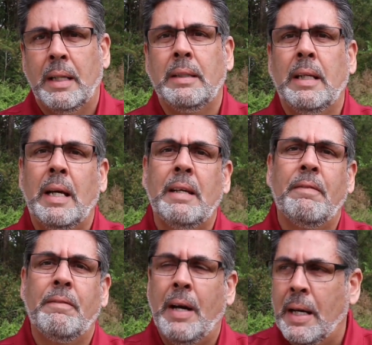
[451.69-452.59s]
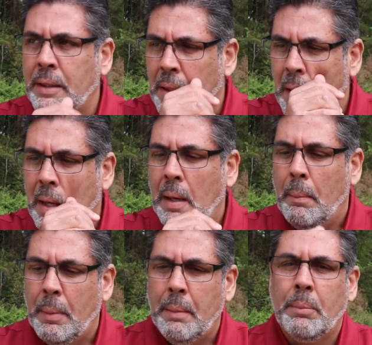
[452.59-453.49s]
And then I invite
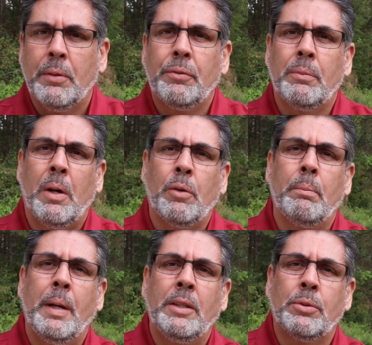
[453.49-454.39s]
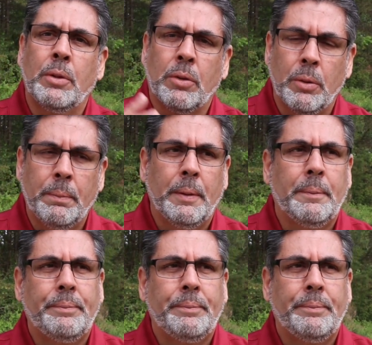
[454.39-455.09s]
members from our mentoring group.